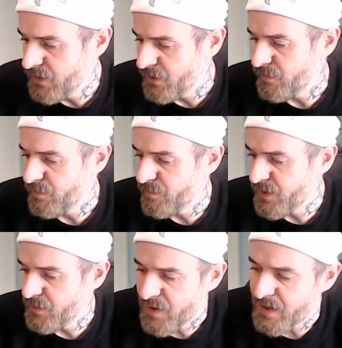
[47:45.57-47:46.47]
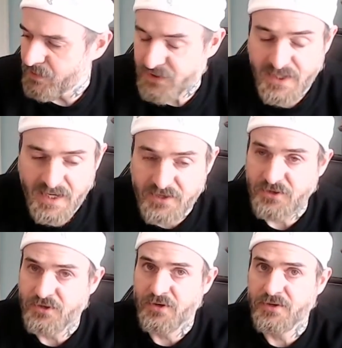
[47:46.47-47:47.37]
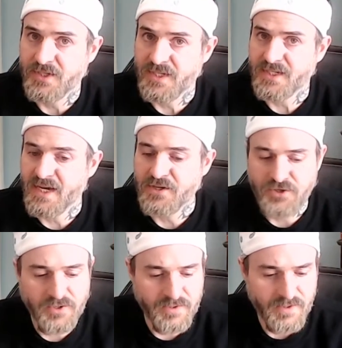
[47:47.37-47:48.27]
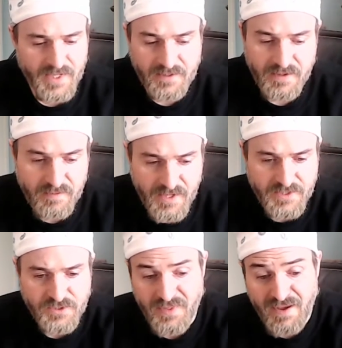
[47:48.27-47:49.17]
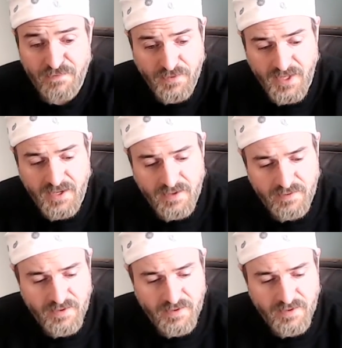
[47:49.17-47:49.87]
your Bible studies, your church is essential. And so thankfully,